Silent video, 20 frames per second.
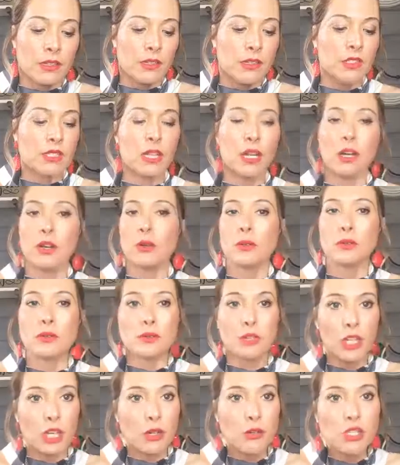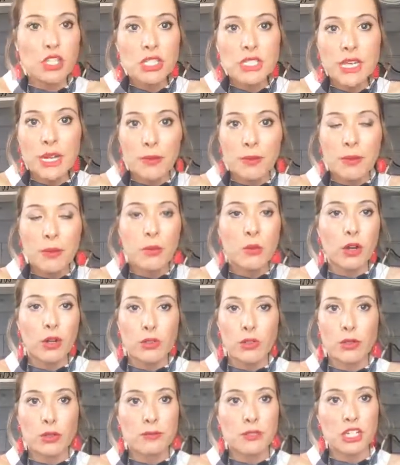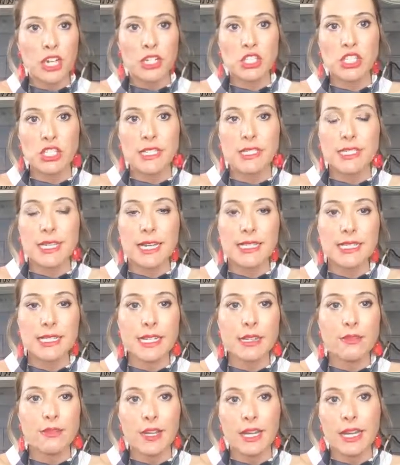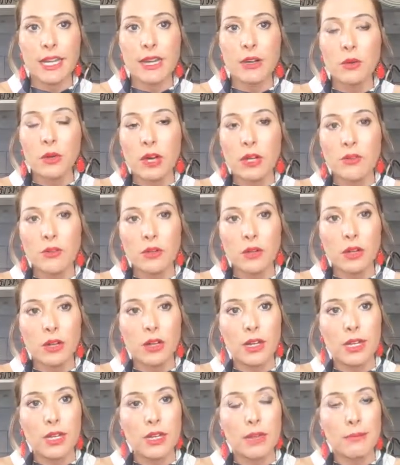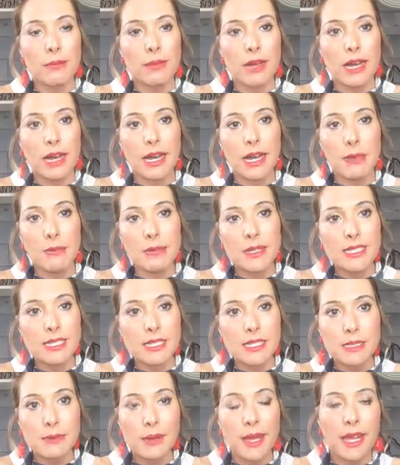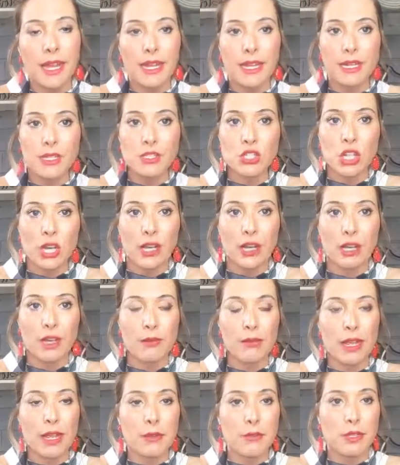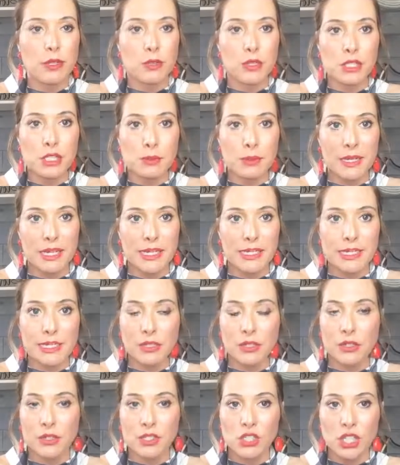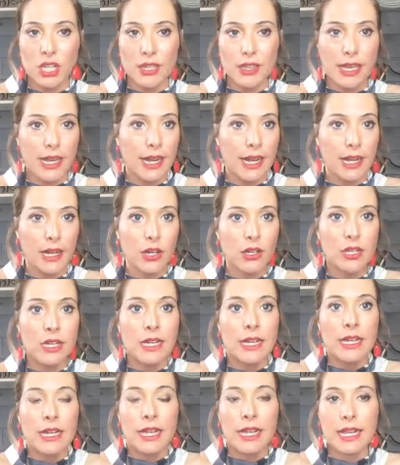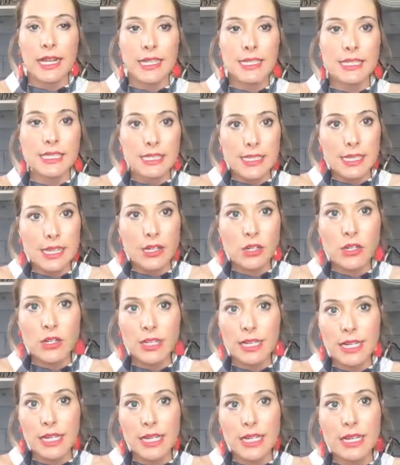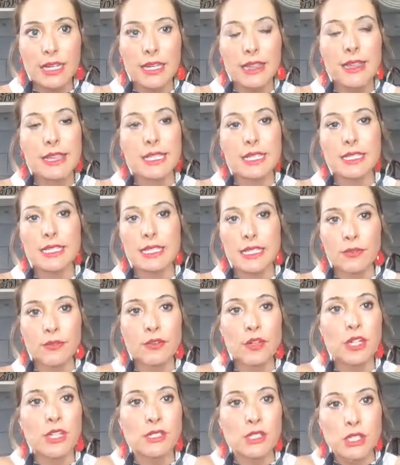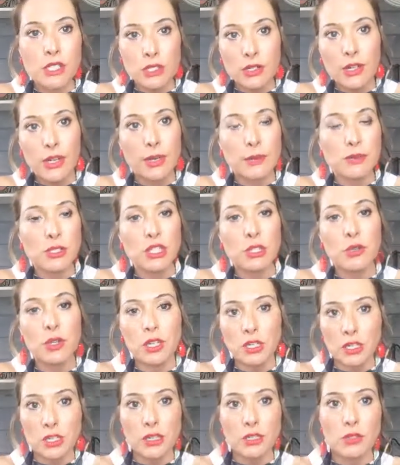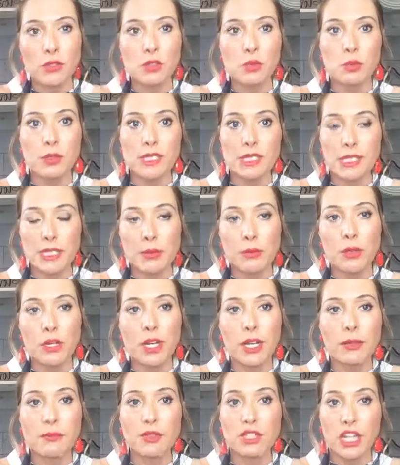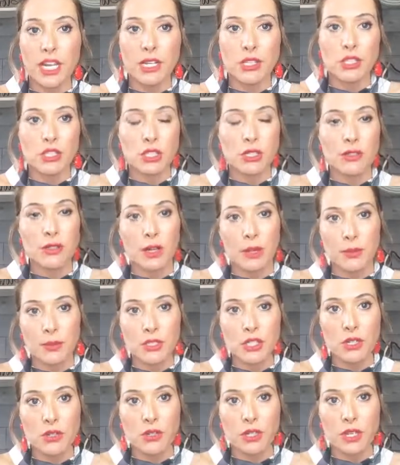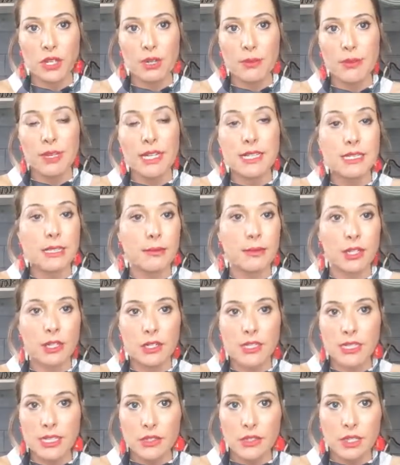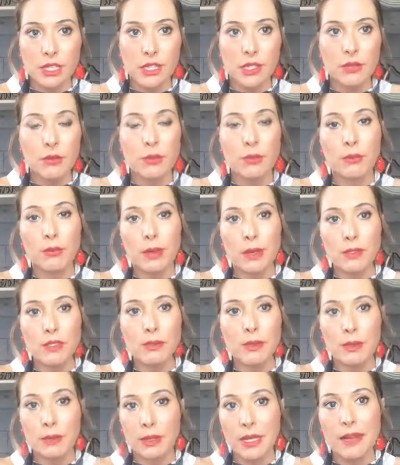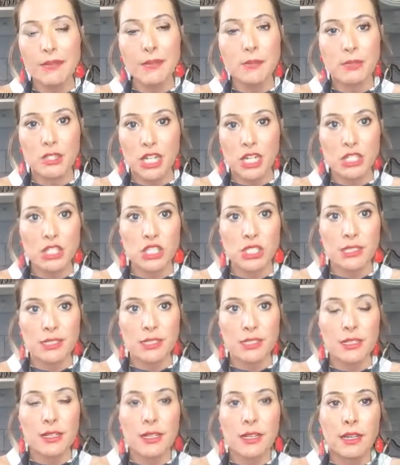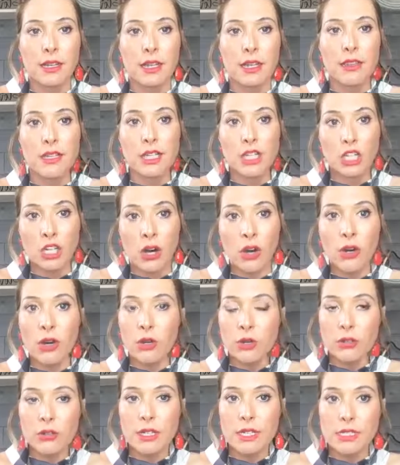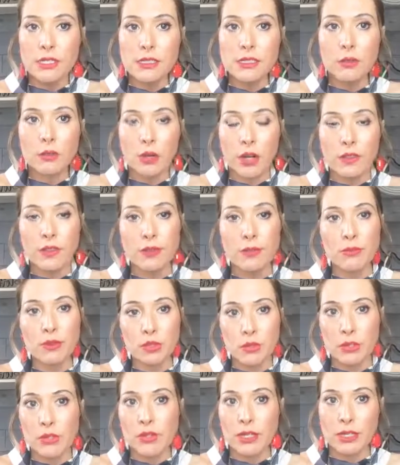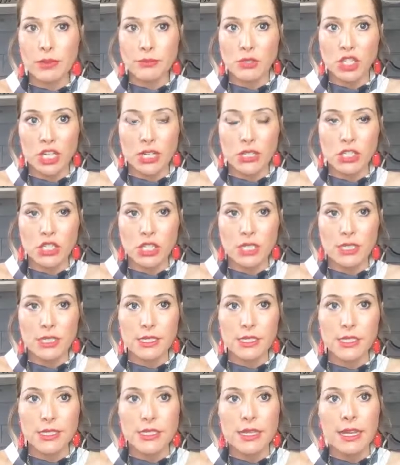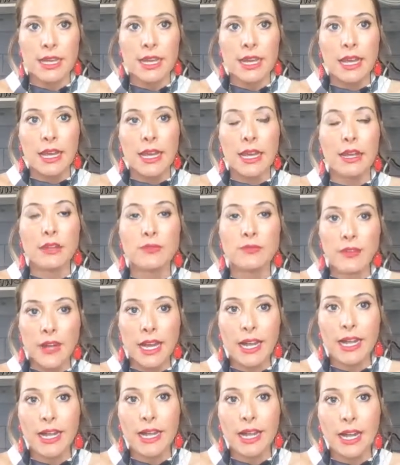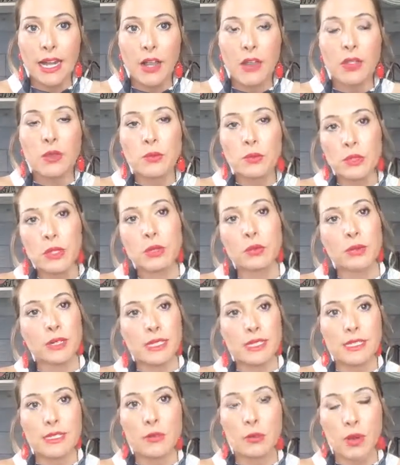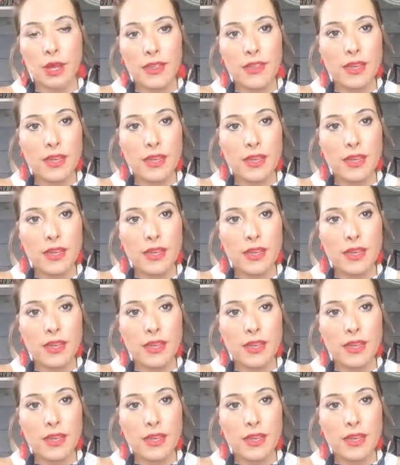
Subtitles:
So, just help them work through objections. I did a video over on my business page, Amy Orr Speaks, and you can check that out. And it's literally the different scripts you can use when someone objects to your opportunity, because I'm here to tell you, most people have objections. The goal is to work them through the objections and find out the real reason why